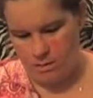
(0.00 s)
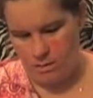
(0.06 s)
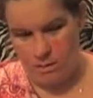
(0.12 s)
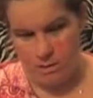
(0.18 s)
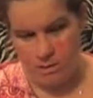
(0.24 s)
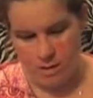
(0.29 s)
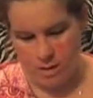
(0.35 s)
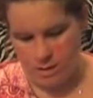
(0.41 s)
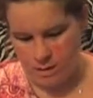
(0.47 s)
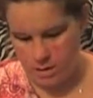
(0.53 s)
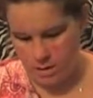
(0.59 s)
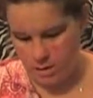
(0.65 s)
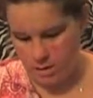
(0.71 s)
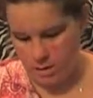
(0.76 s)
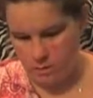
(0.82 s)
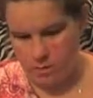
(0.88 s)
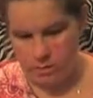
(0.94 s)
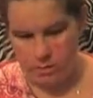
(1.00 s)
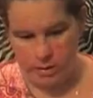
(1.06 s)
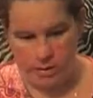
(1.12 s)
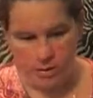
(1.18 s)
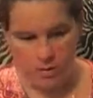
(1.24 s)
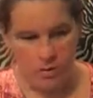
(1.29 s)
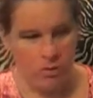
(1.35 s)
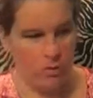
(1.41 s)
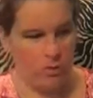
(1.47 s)
so that's actually really
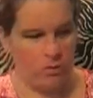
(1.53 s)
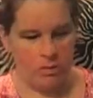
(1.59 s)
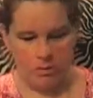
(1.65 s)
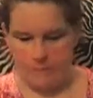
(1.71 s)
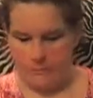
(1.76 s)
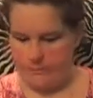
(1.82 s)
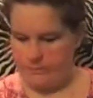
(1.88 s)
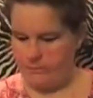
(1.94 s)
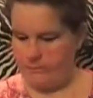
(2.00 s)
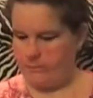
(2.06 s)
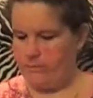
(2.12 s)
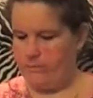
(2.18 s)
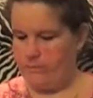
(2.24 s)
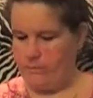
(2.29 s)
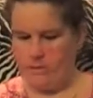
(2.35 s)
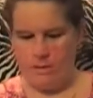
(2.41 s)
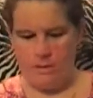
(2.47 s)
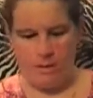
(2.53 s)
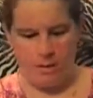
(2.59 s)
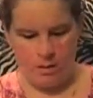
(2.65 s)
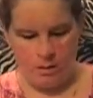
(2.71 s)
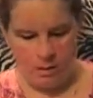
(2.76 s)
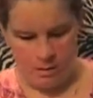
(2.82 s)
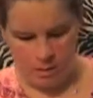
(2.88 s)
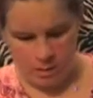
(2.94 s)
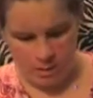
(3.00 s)
cool.
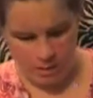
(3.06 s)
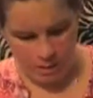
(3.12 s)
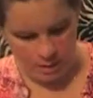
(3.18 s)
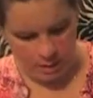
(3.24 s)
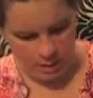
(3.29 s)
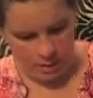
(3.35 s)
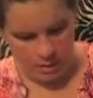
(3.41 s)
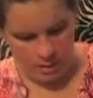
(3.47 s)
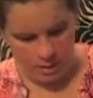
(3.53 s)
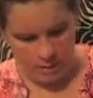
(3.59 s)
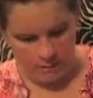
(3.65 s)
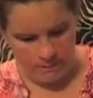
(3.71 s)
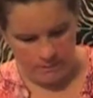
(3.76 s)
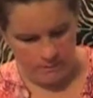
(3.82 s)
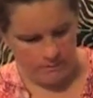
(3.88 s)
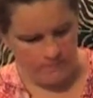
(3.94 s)
Cool? Hang on.